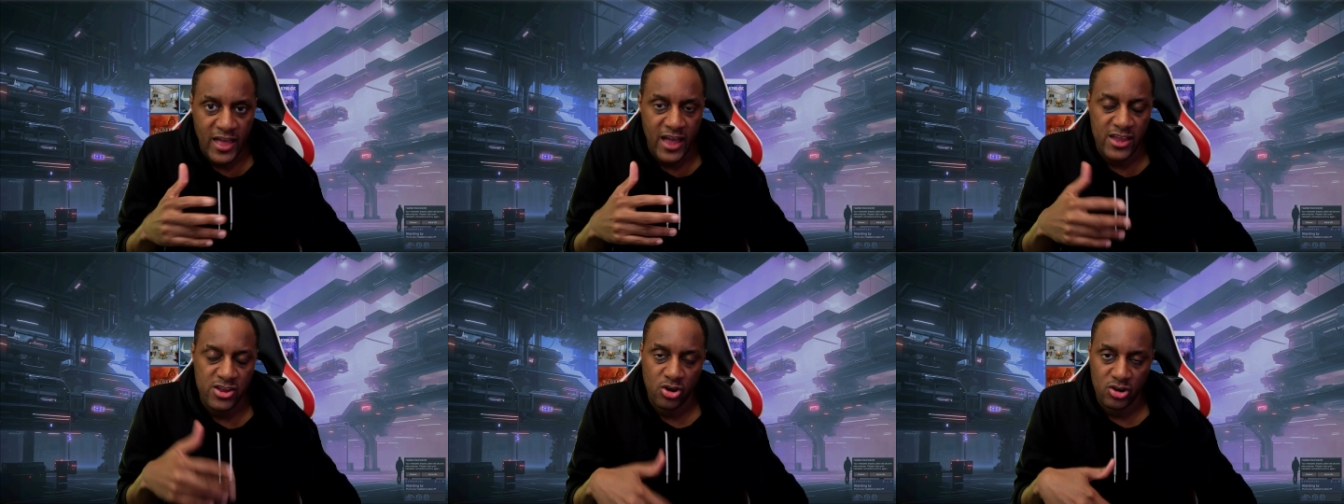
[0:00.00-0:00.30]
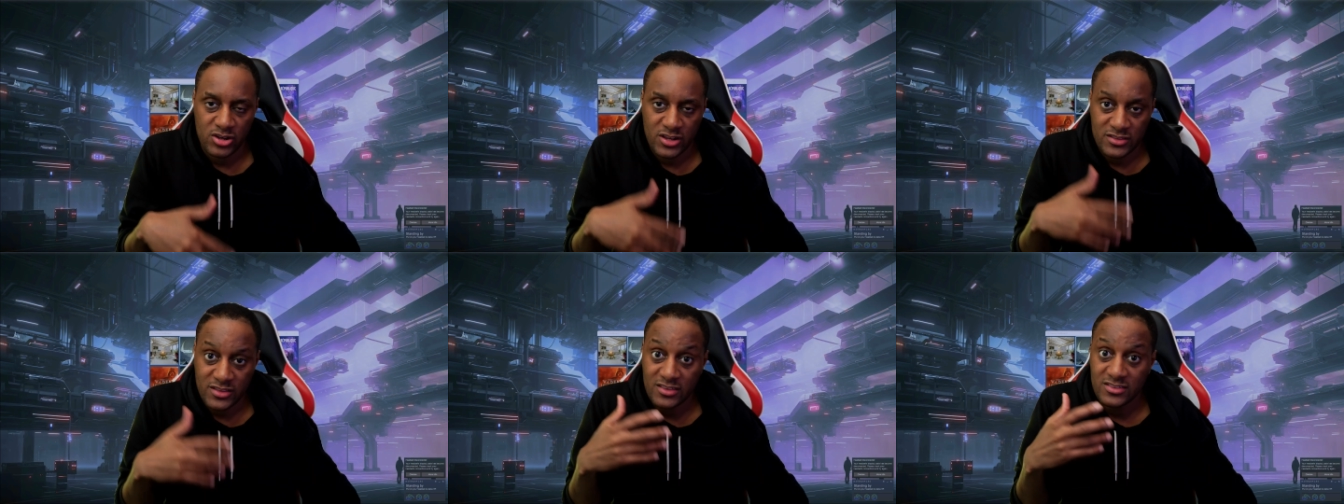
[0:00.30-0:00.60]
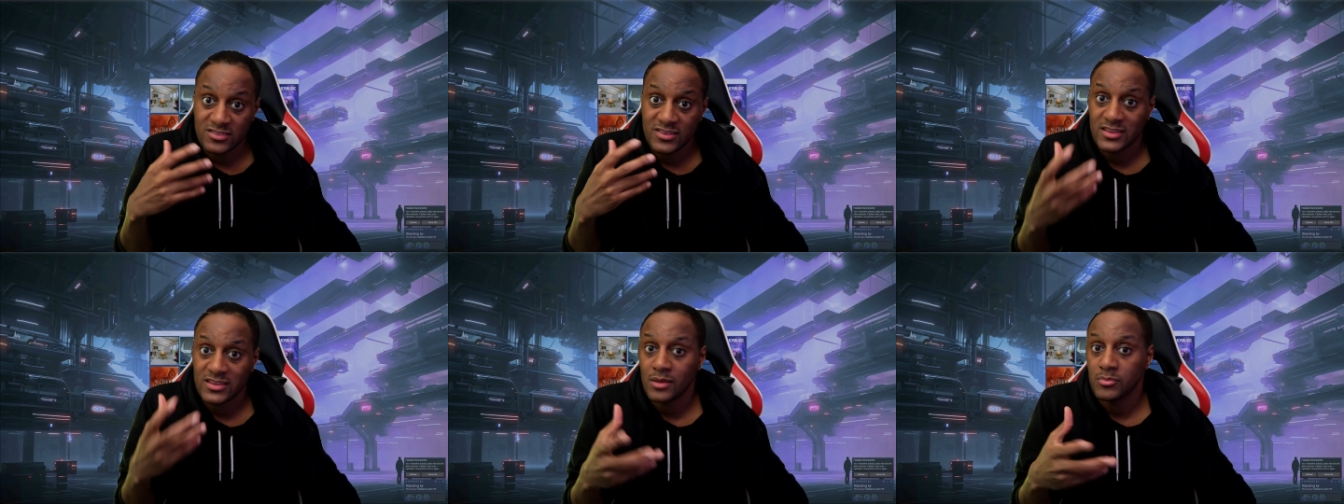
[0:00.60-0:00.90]
you're going to then
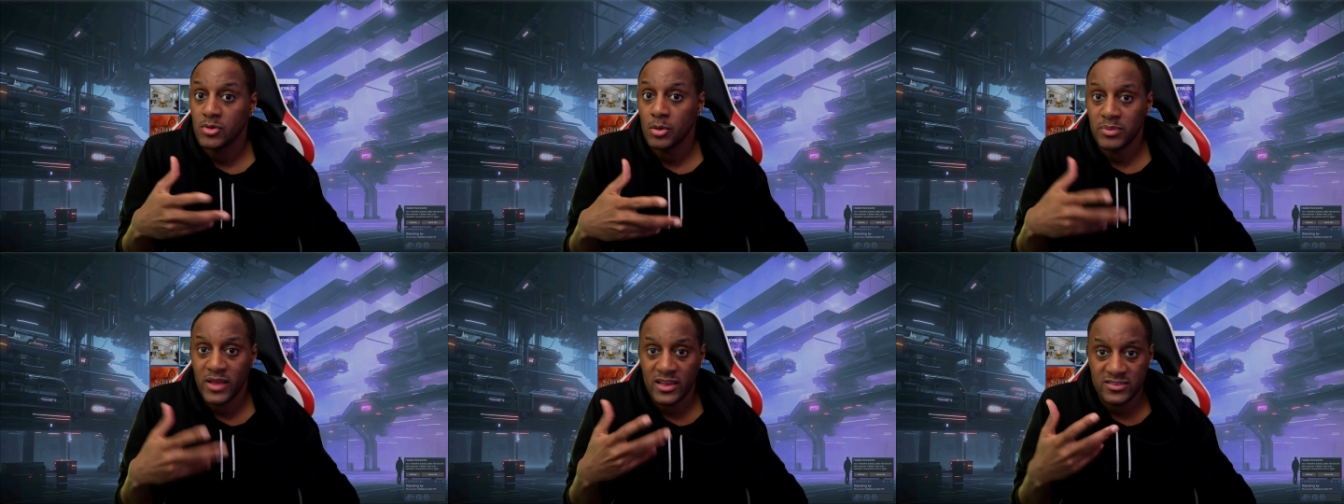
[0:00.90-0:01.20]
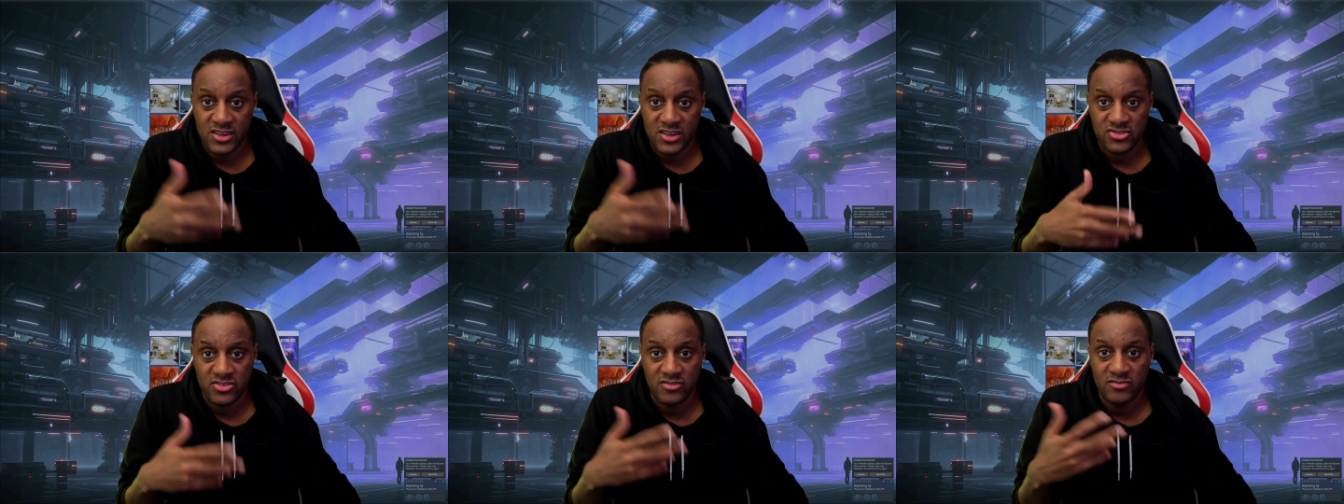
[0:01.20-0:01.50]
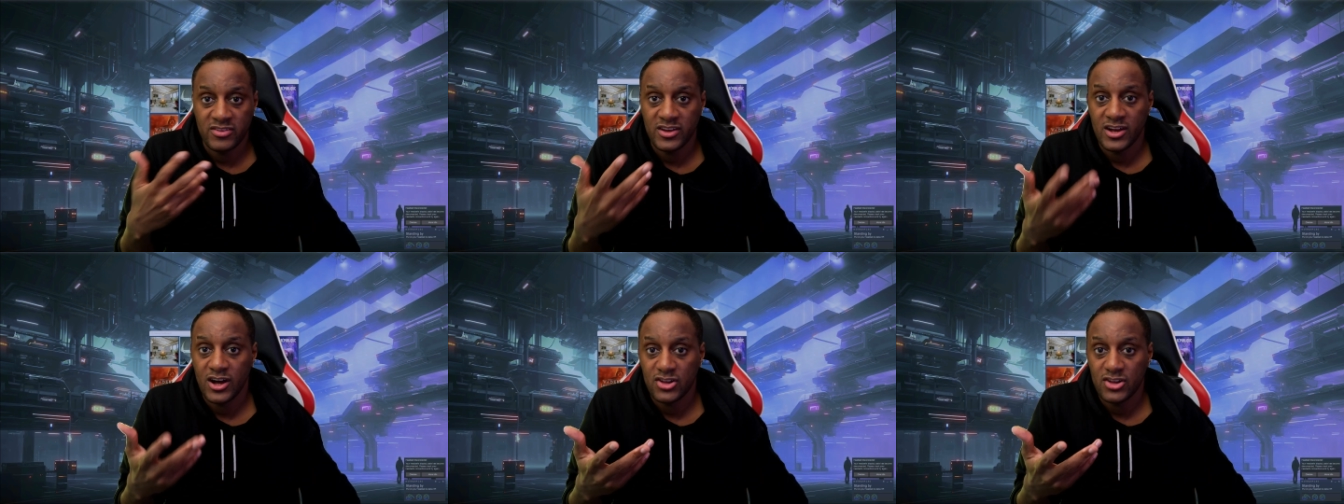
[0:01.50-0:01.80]
set up your PlayStation
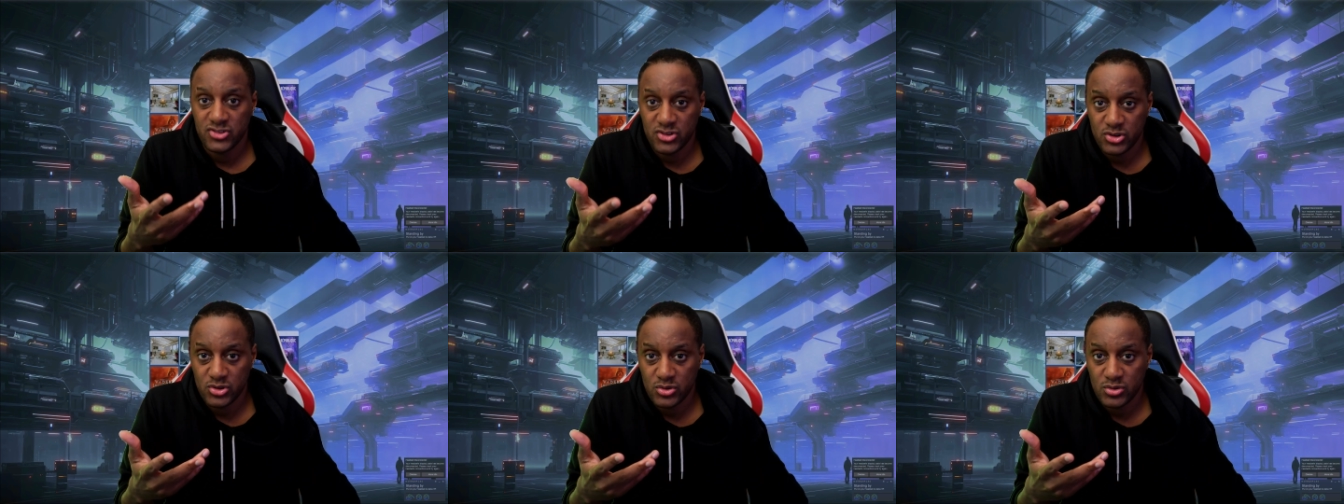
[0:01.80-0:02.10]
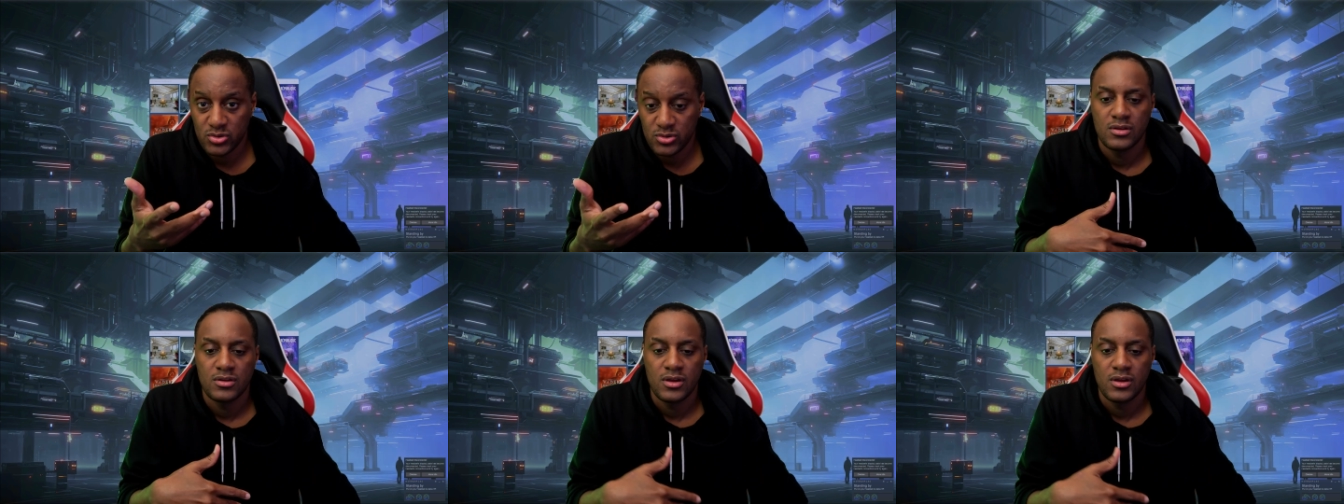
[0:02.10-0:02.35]
VR 2